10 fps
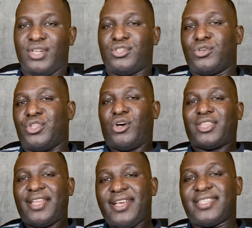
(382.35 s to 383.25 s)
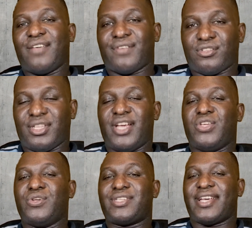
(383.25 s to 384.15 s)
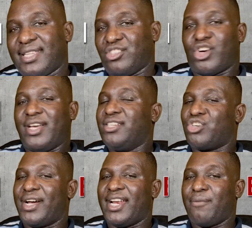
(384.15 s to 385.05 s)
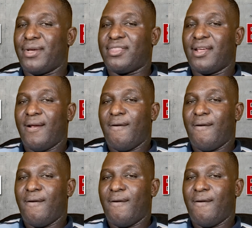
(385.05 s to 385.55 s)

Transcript: So the alternative is to then use a tetrahedral element,